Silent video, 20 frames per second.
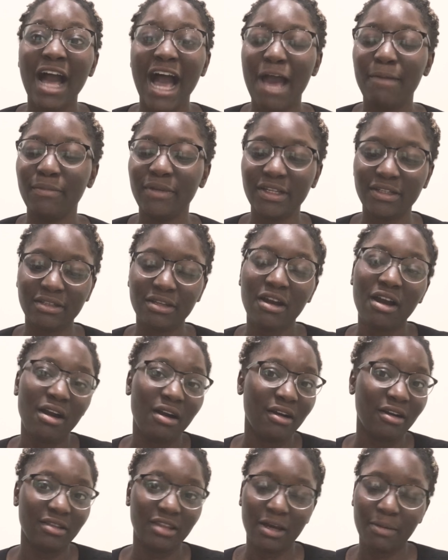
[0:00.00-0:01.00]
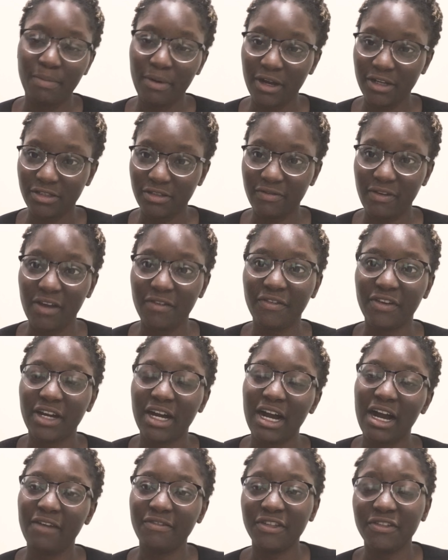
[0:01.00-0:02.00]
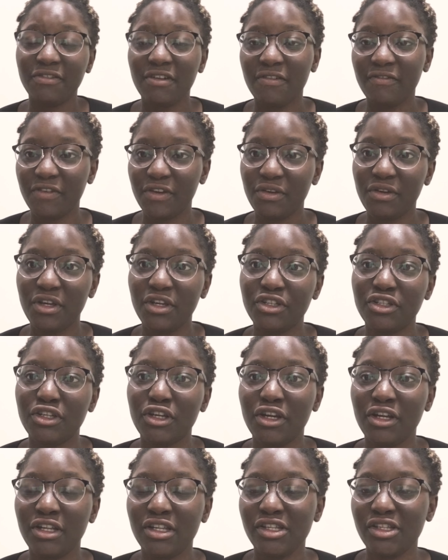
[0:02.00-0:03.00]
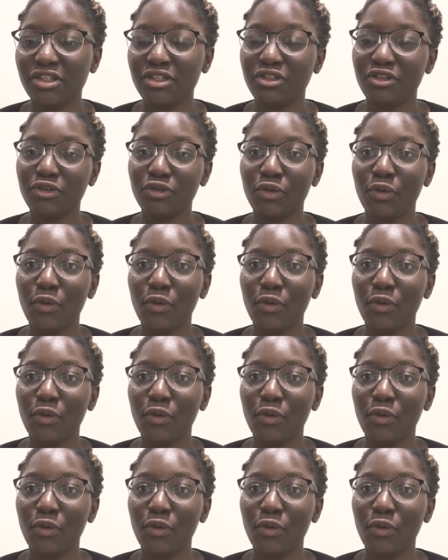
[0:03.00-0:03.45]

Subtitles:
I mean, other parts of Africa have different variations,